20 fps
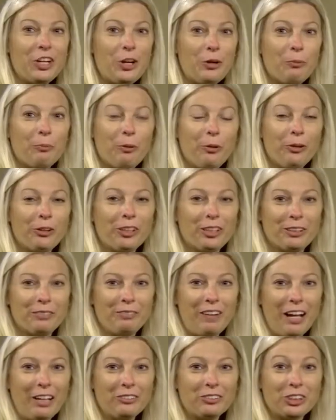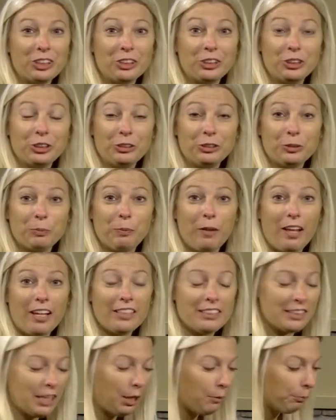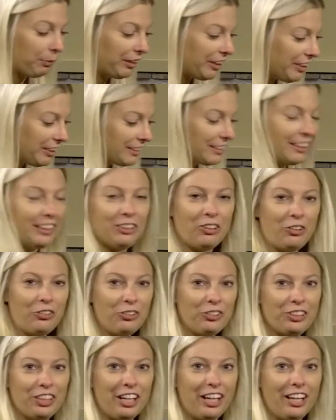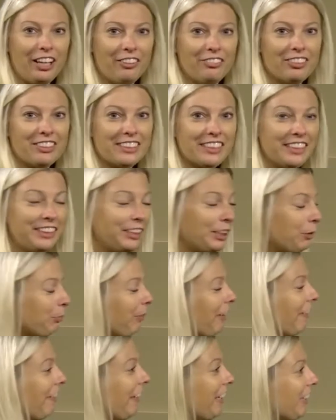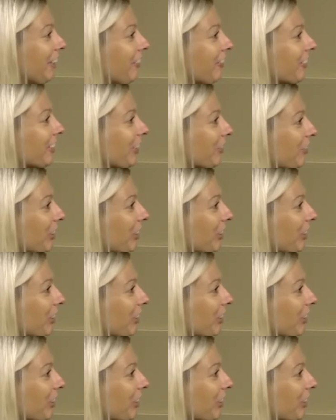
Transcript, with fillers: to know more about Juice Plus, please get a hold of Cindy. But thank you